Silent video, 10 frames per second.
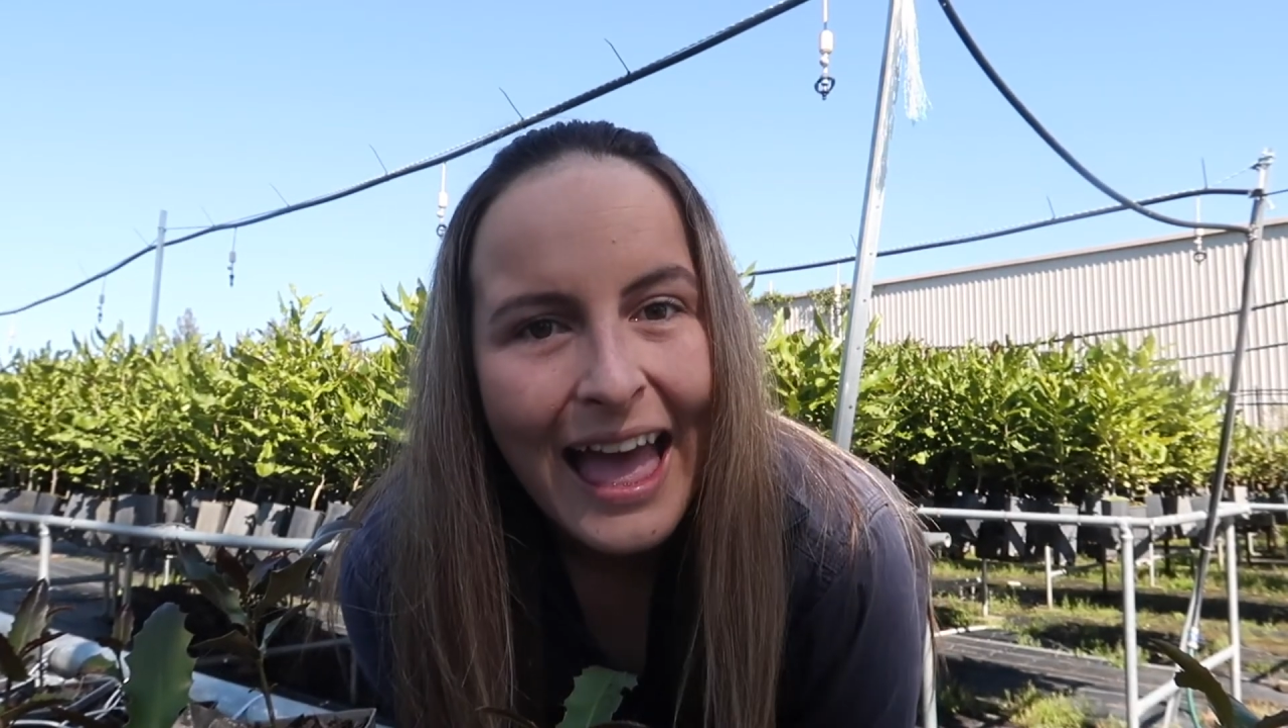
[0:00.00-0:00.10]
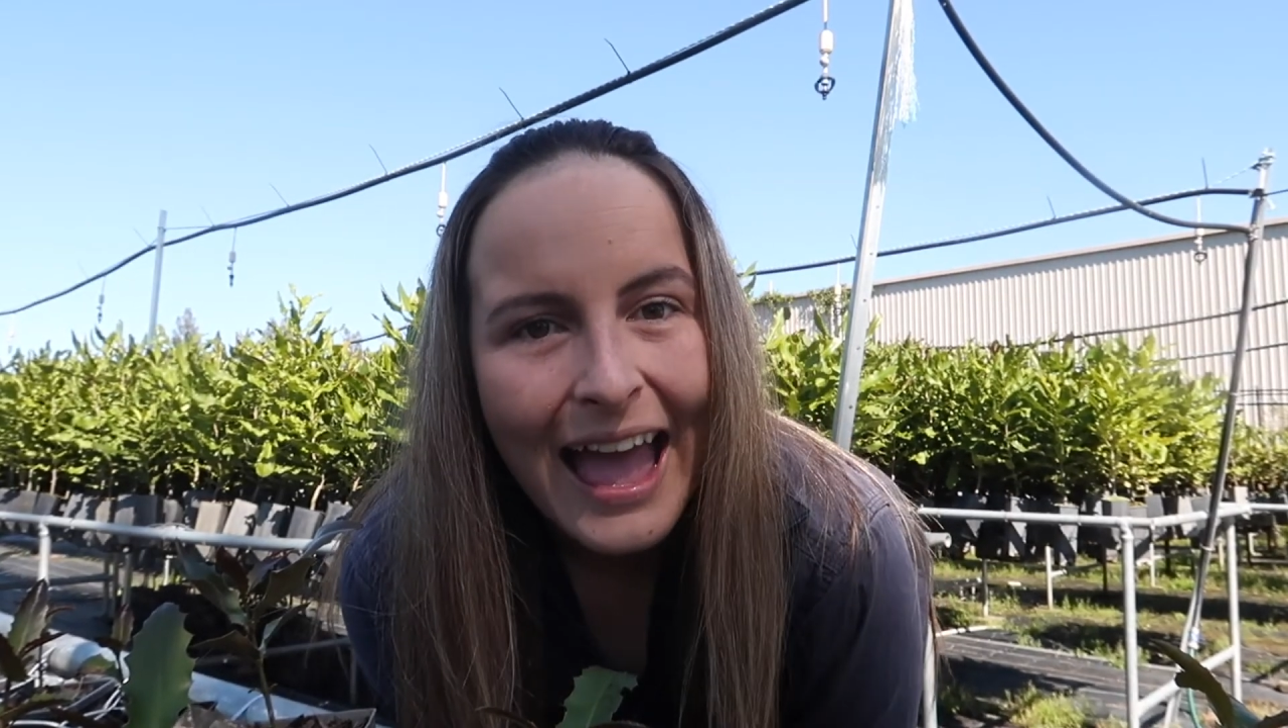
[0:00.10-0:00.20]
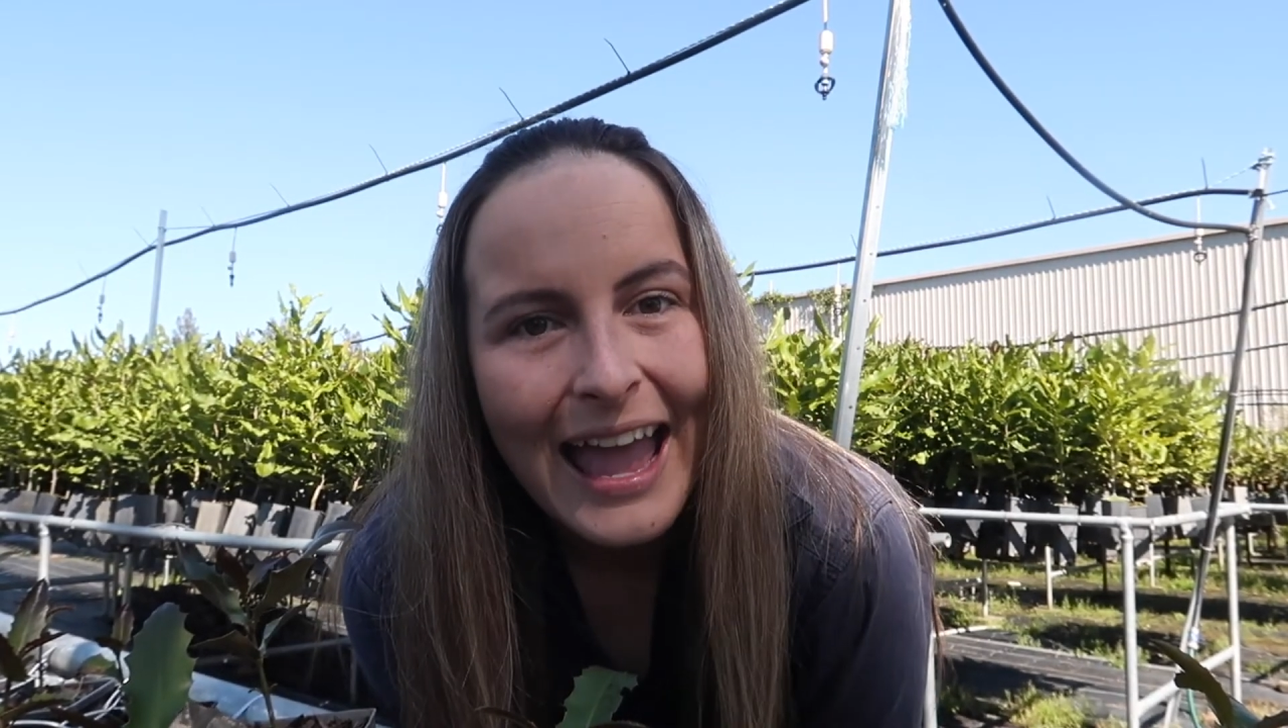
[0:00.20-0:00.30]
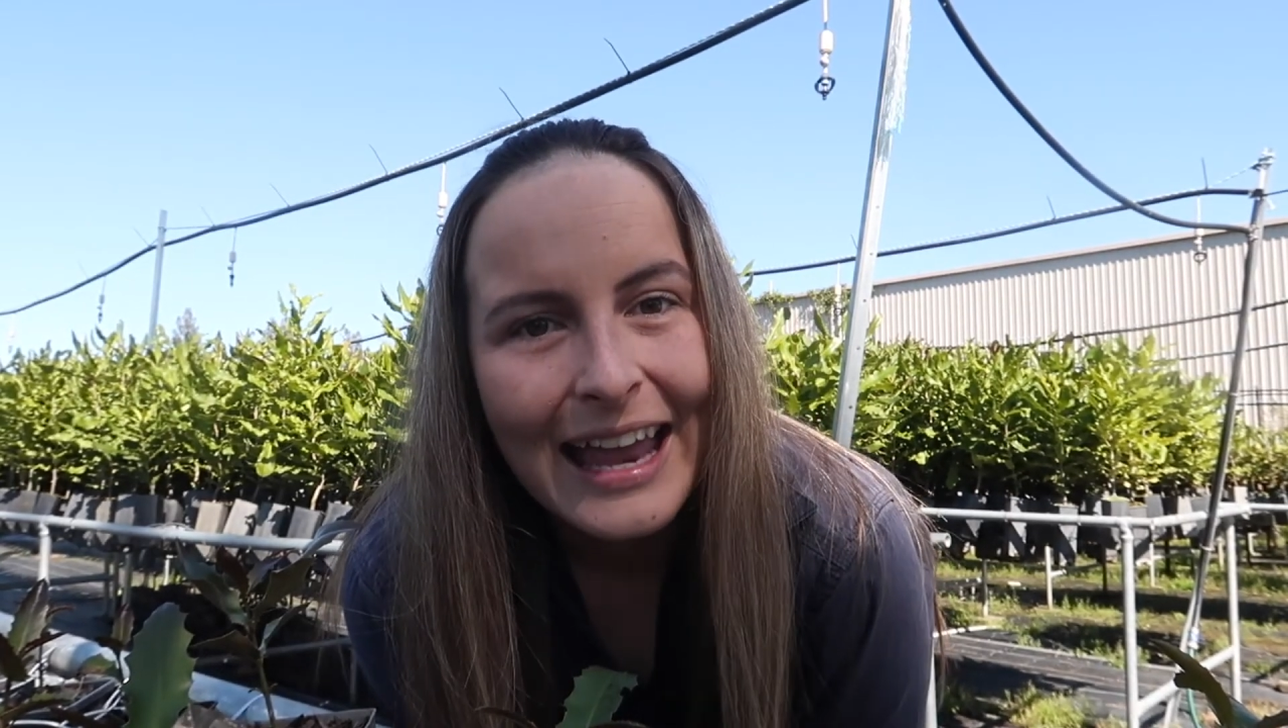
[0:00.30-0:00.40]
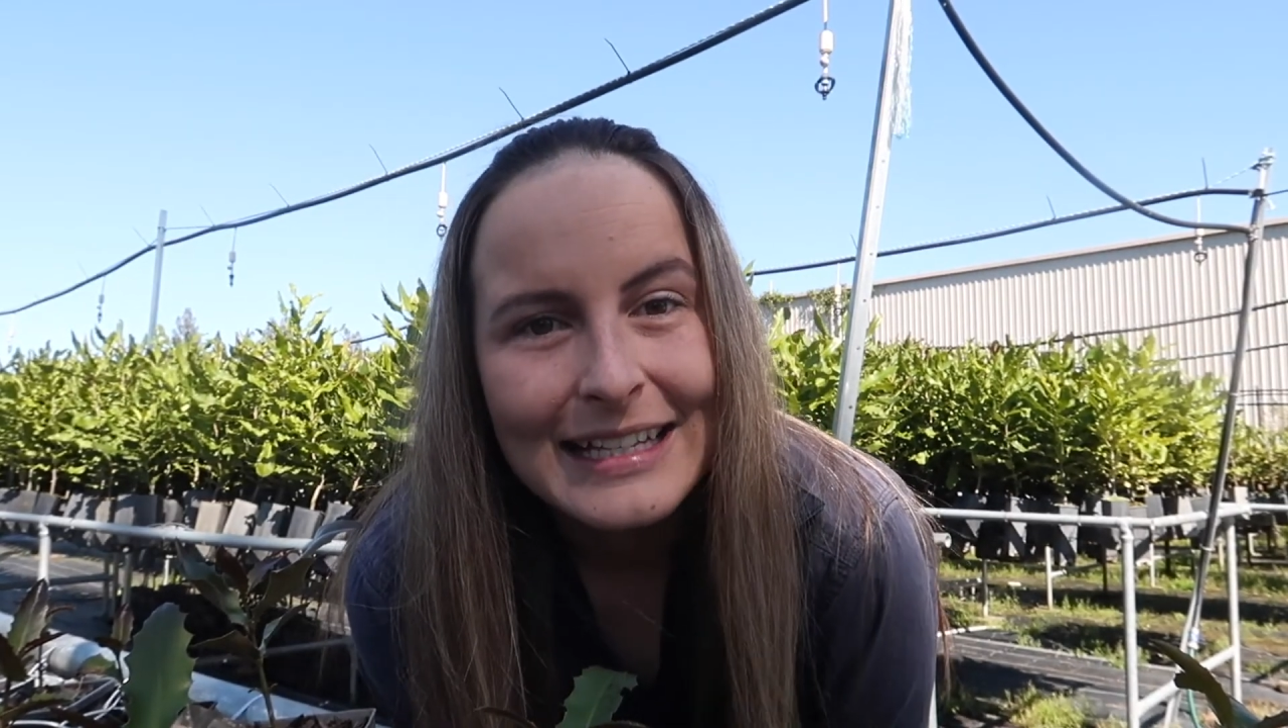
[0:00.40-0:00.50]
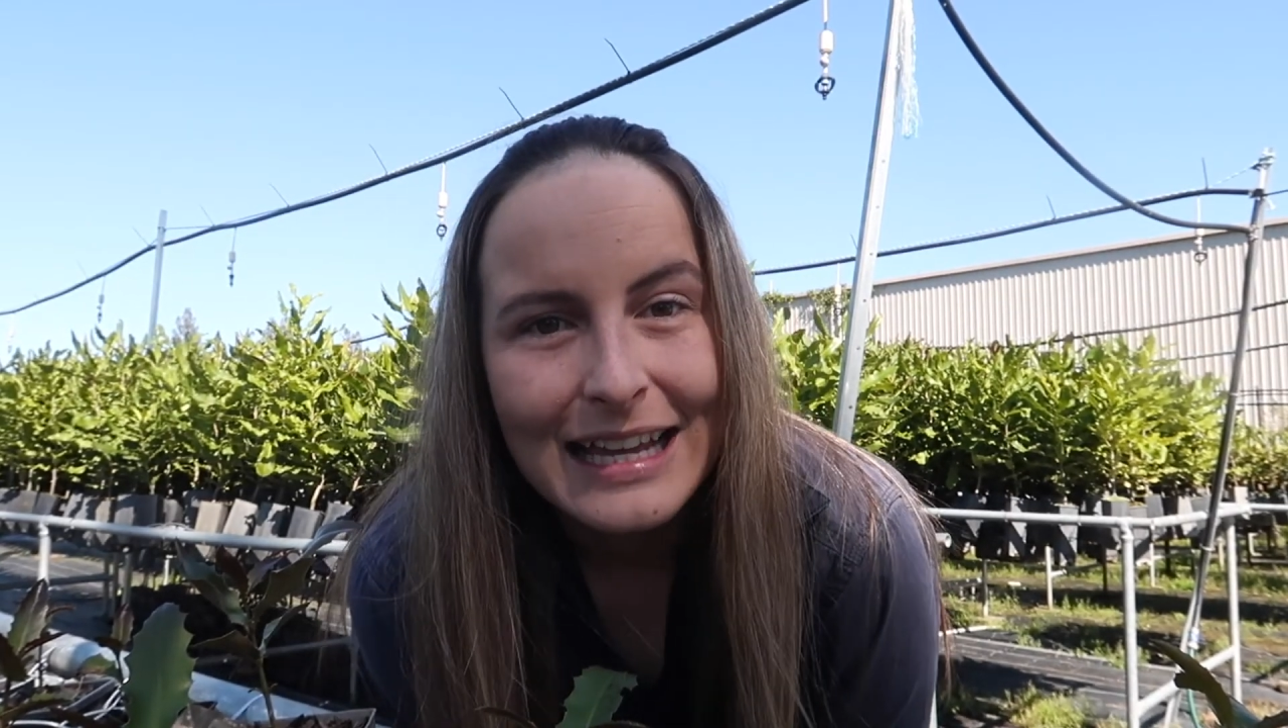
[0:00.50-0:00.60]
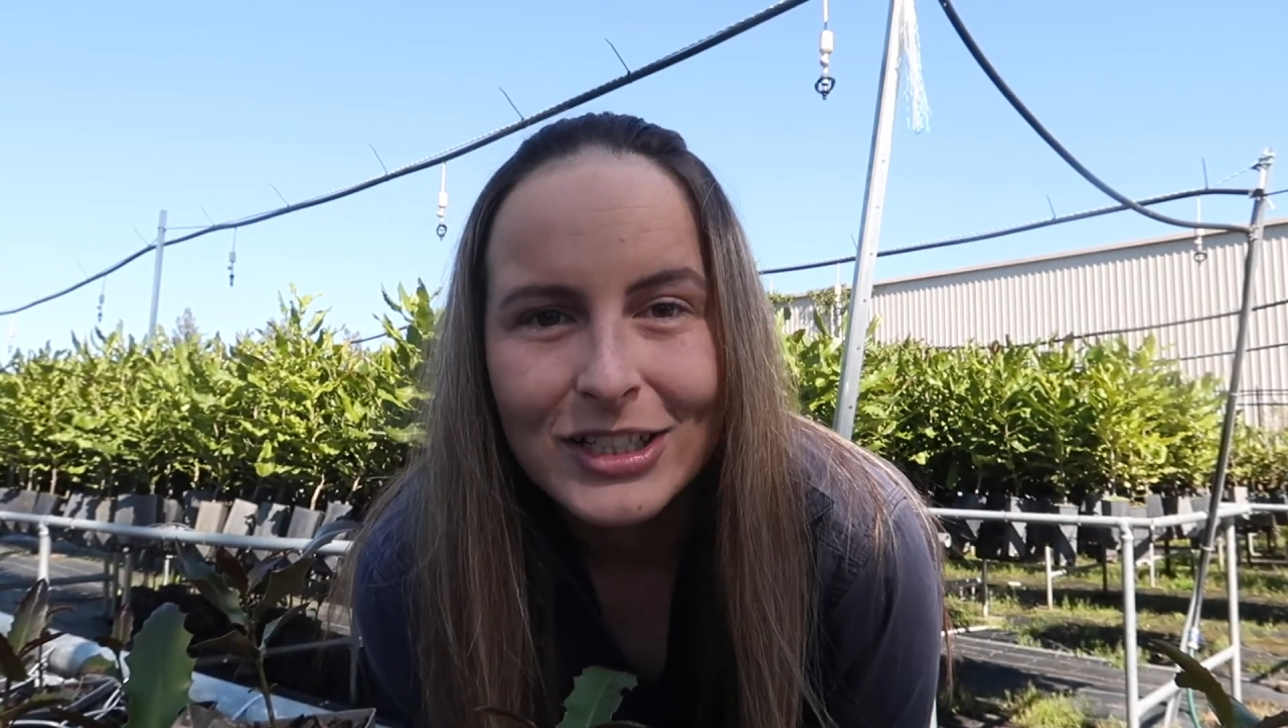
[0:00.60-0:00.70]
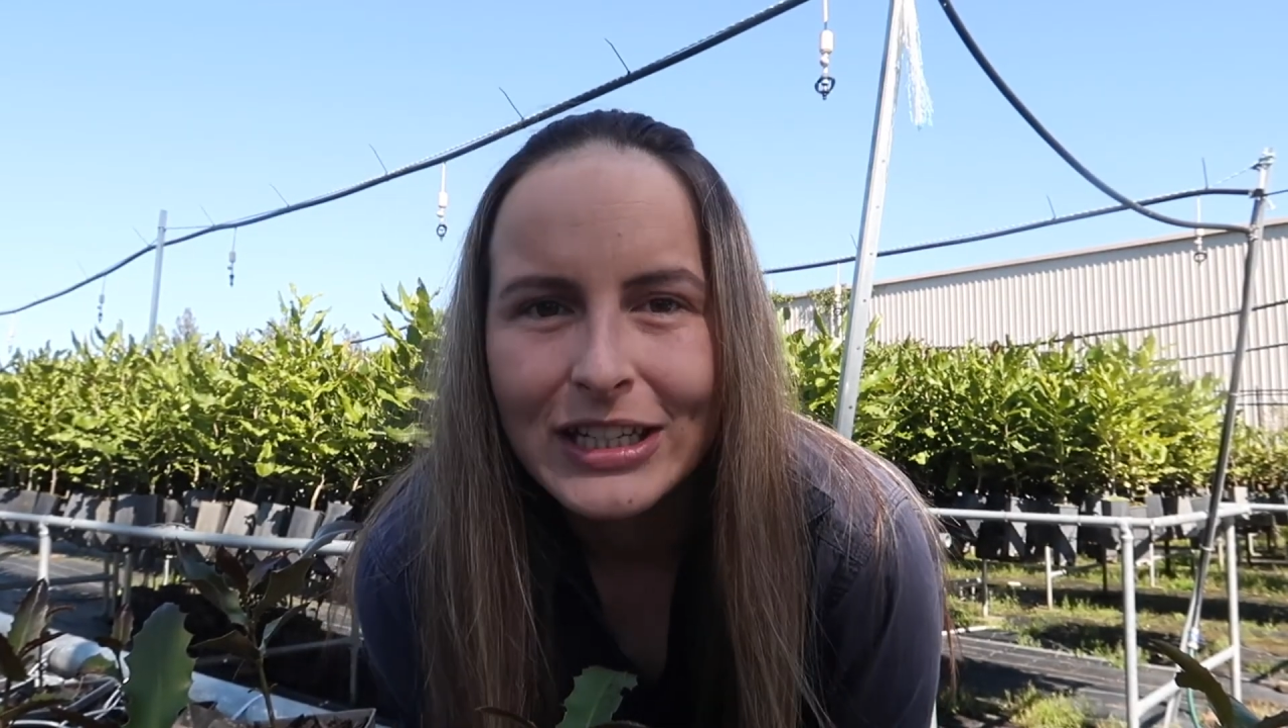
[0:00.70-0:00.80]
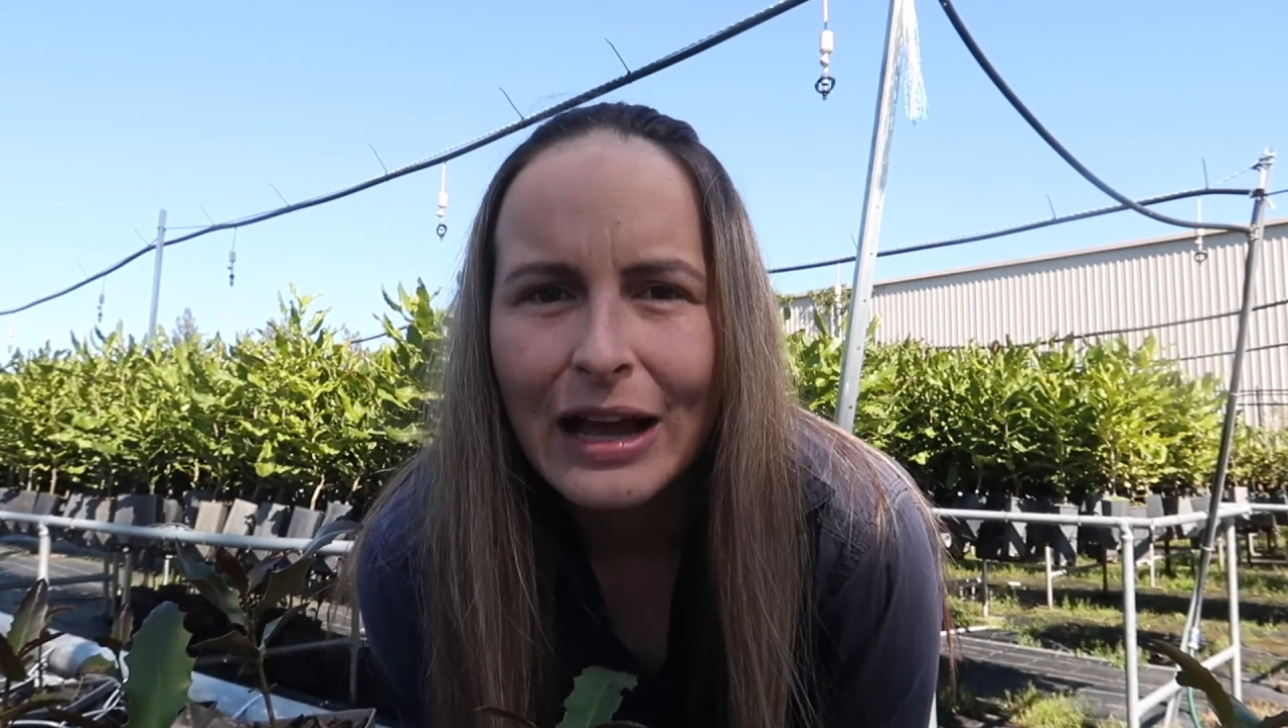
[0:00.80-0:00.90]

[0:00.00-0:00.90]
and it's actually